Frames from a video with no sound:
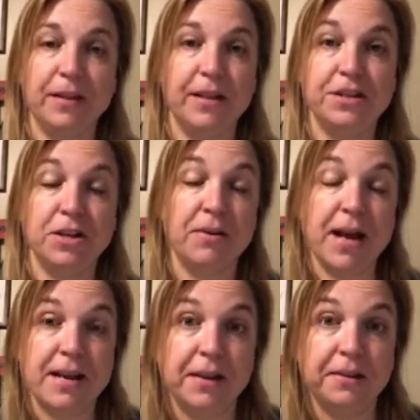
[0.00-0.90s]
let y'all
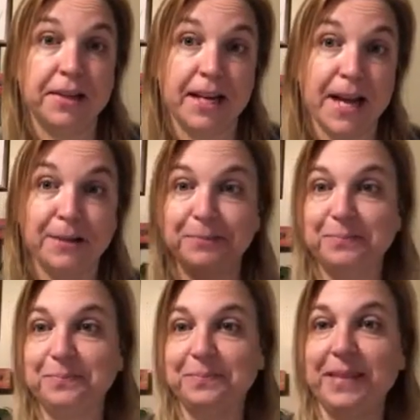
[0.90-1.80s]
take a look at it.
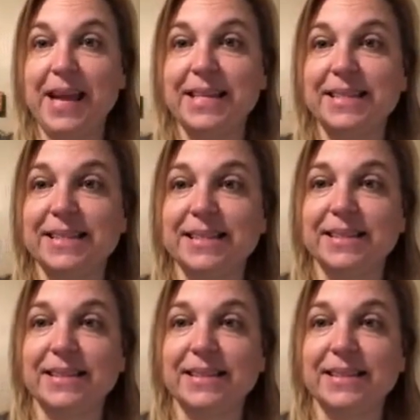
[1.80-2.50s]
Thanks.